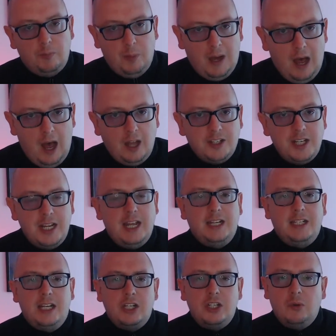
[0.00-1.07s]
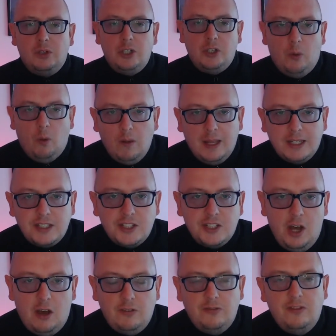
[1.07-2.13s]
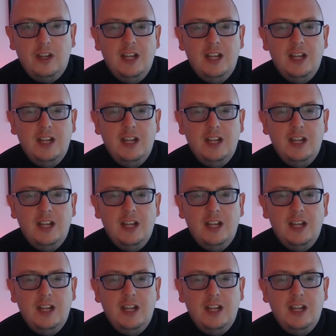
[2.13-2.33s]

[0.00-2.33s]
party, and yes, you want to do all that stuff.